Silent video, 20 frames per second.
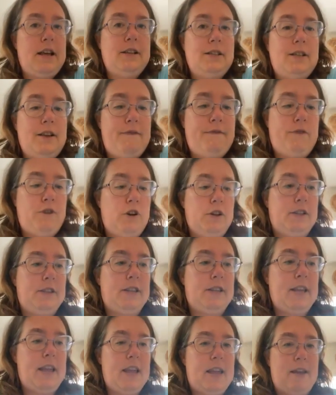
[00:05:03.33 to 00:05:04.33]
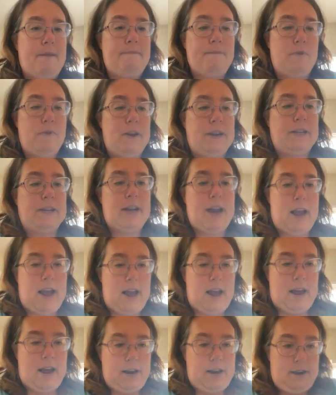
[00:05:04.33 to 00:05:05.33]
That's the first thing I'm going to
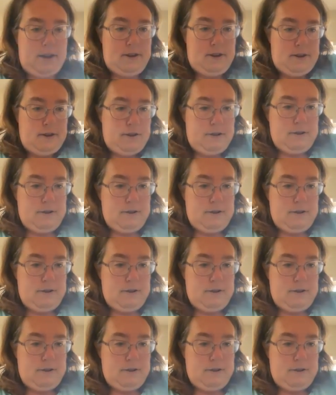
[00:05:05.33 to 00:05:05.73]
add.